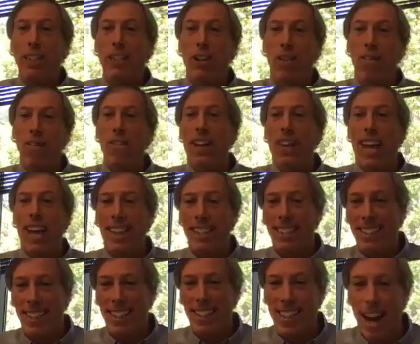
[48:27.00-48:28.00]

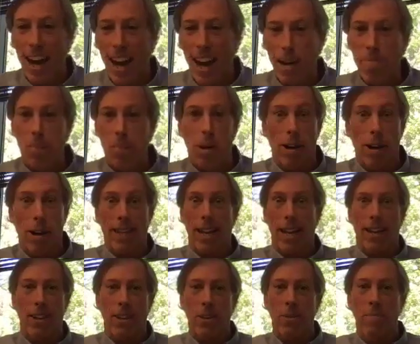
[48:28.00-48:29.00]
certification guidebook
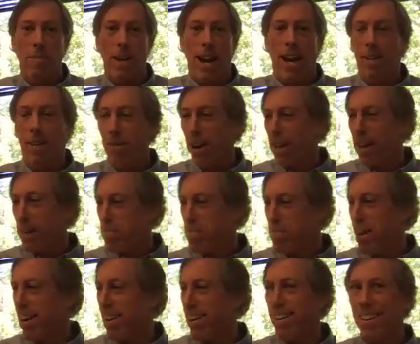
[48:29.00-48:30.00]
that you may
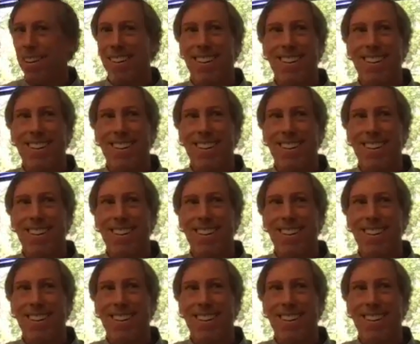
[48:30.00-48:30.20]
recommend.